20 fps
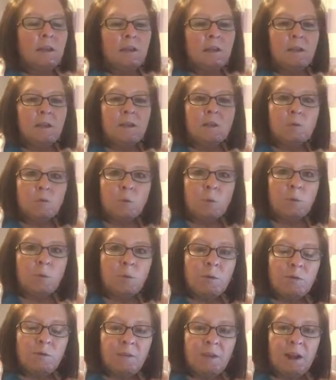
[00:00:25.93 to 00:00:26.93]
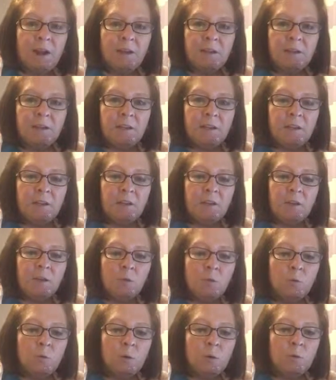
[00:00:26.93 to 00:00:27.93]
and we were
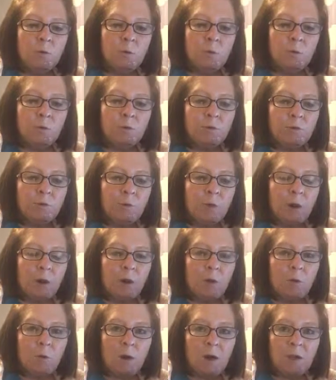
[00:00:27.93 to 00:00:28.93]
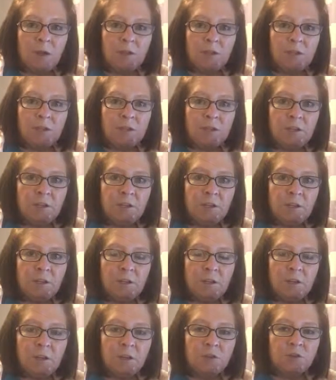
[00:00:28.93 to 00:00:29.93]
finding when we were doing our quality
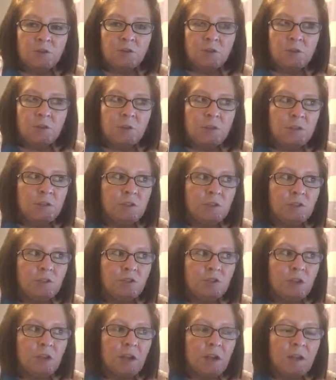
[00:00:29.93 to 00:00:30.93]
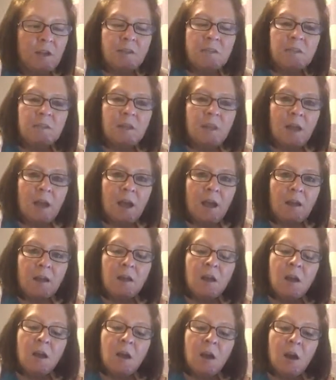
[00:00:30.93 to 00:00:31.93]
assurance checks
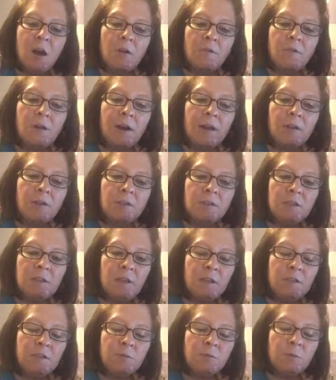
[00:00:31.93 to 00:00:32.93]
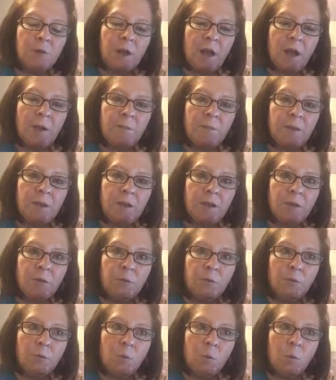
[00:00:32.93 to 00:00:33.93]
that our vital signs were not
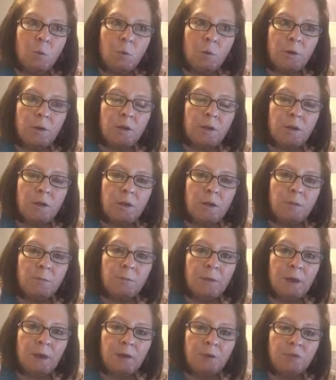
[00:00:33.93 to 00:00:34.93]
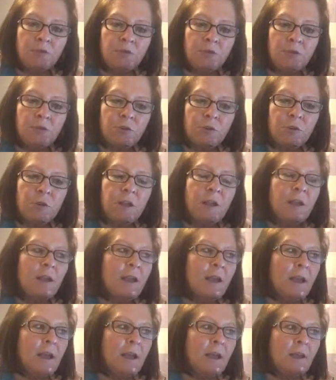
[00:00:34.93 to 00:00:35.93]
being recorded and monitored
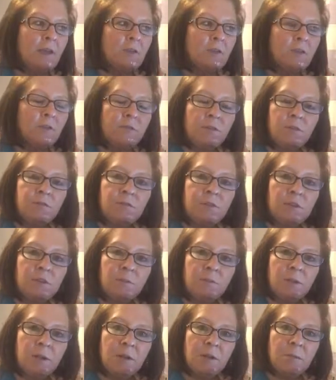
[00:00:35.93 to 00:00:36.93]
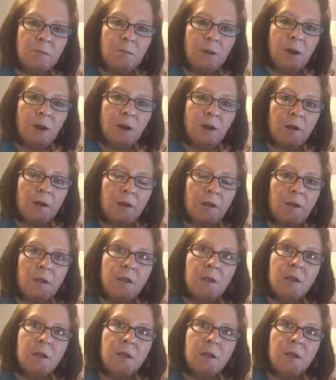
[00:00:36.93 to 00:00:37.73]
at the 15-minute mark,